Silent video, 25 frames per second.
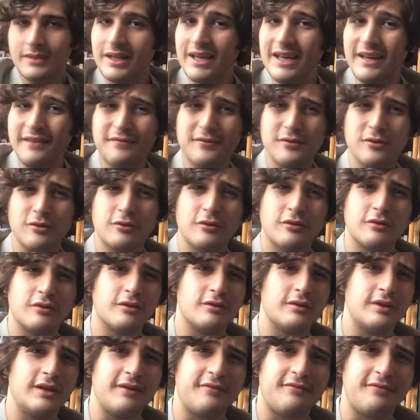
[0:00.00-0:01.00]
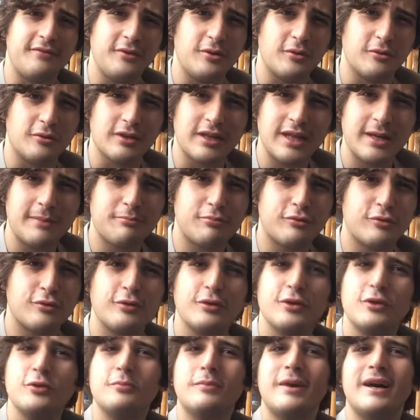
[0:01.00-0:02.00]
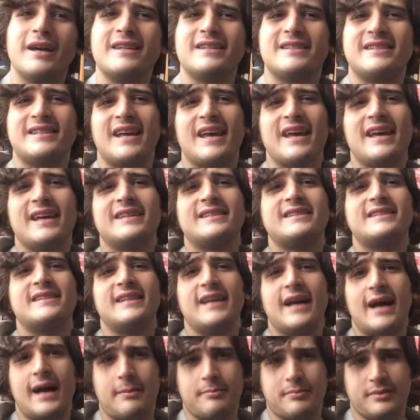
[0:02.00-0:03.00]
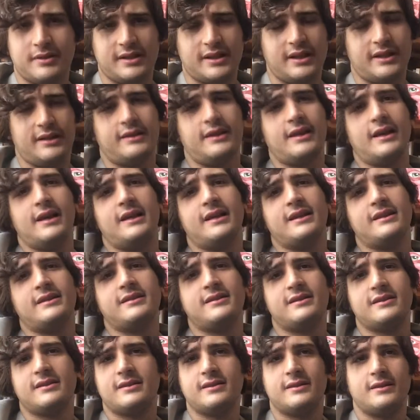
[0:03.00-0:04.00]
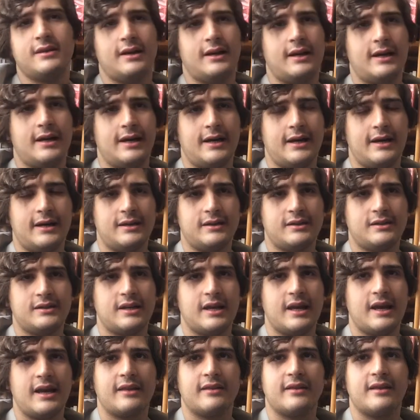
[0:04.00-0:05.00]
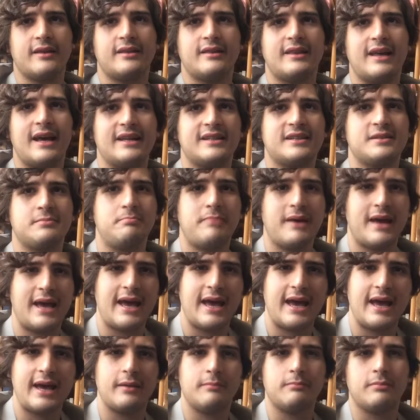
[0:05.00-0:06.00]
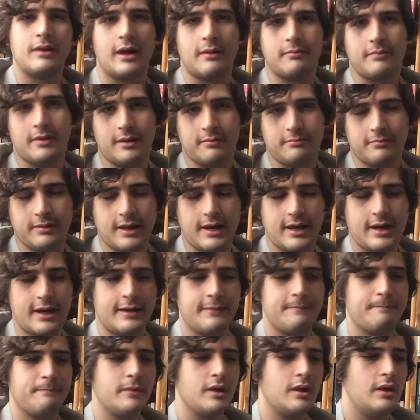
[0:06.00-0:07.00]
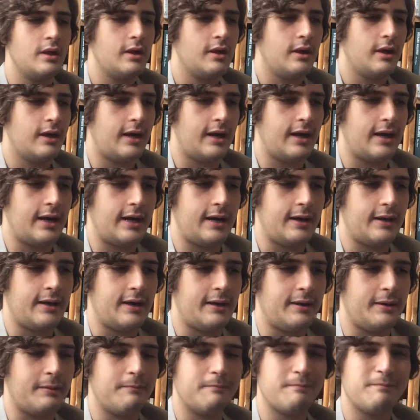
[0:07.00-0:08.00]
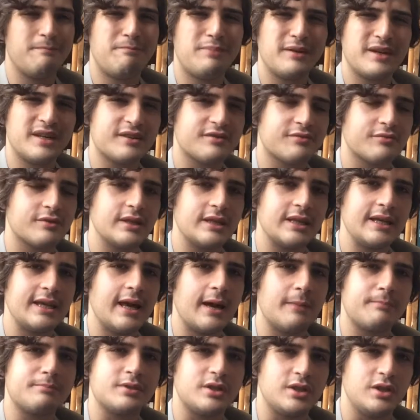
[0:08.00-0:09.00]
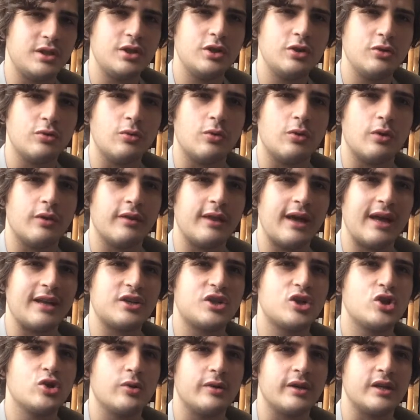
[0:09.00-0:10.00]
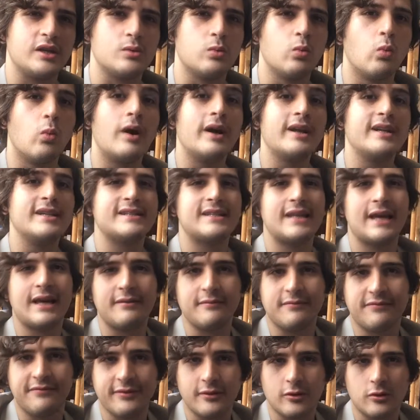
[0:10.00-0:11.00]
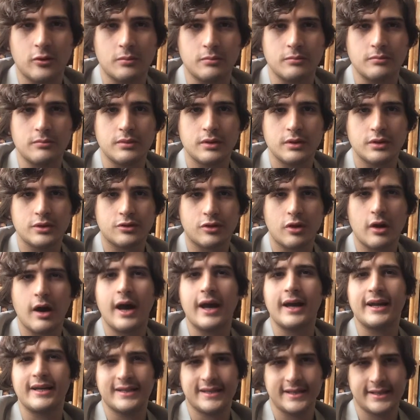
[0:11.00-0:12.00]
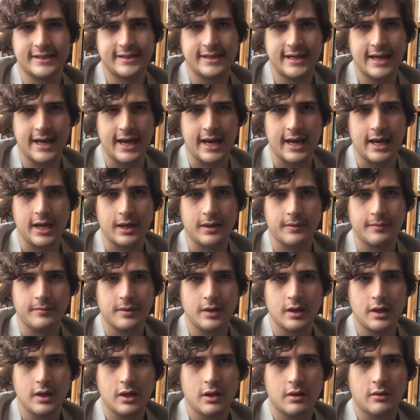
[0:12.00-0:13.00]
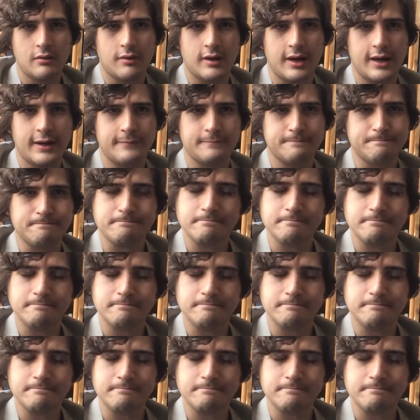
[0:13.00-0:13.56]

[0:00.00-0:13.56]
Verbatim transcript: if you're if you're liberal, you might say it's the opposite that it's uh, saying that that's bad, blah blah blah. Uh, but it's really up to you on that choice. What is that film trying to say, right?